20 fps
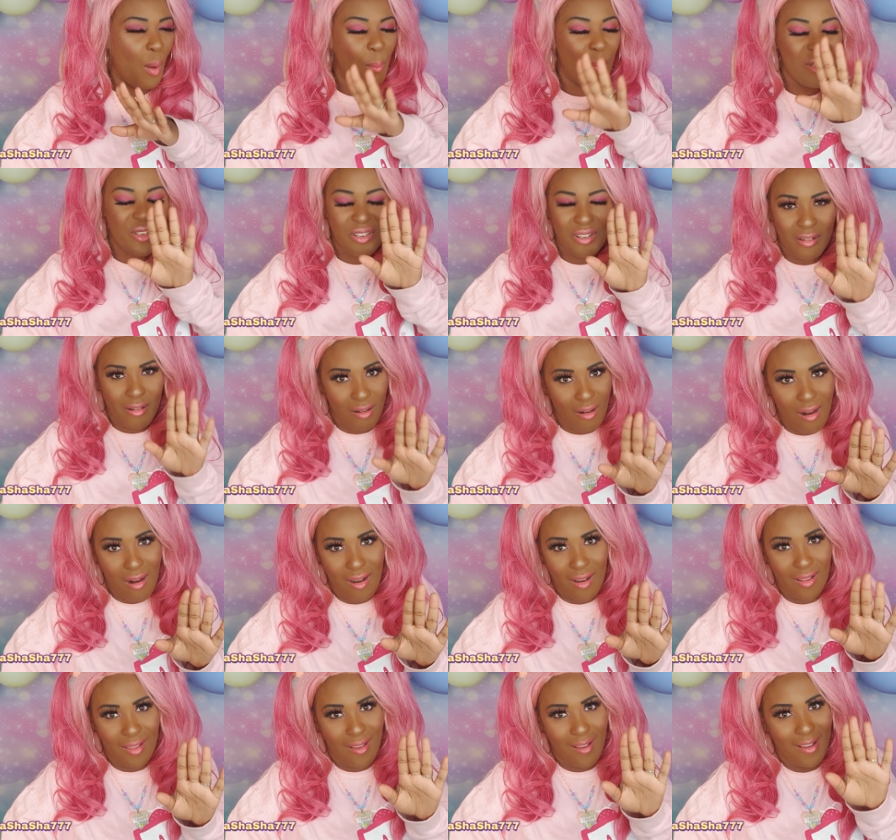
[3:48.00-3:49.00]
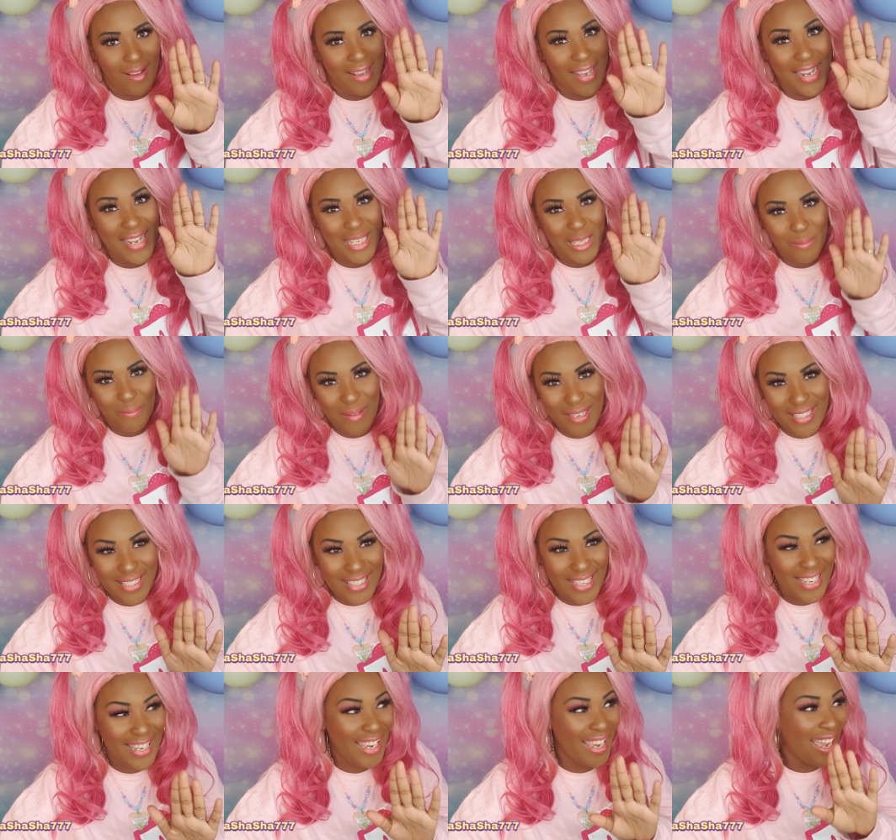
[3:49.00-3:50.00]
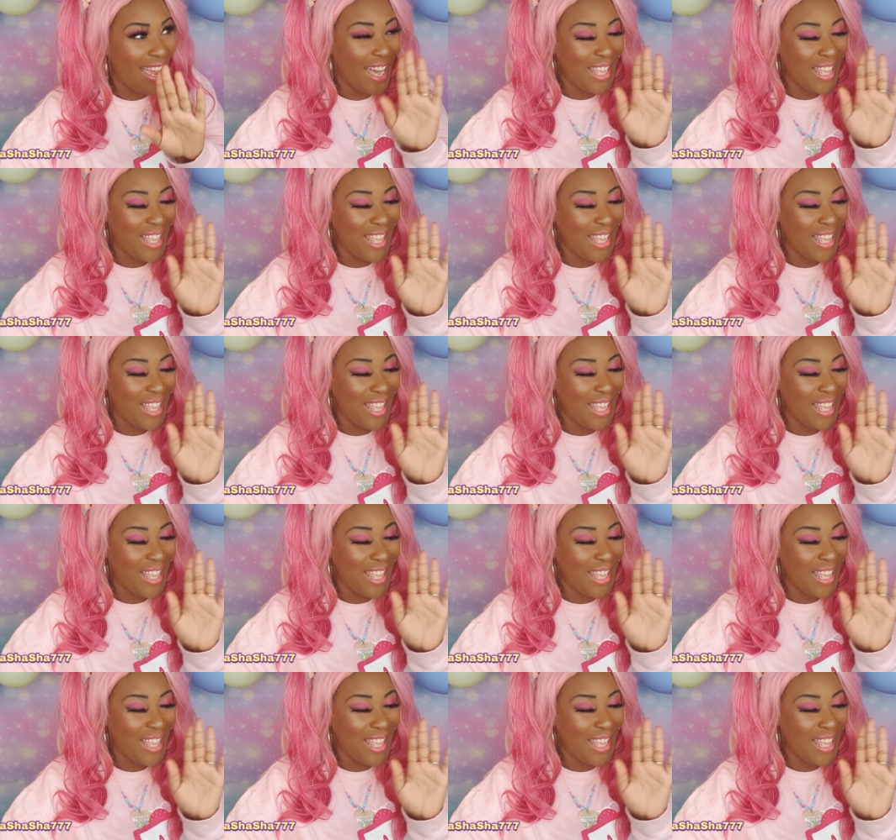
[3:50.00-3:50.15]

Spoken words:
But your girl is busy.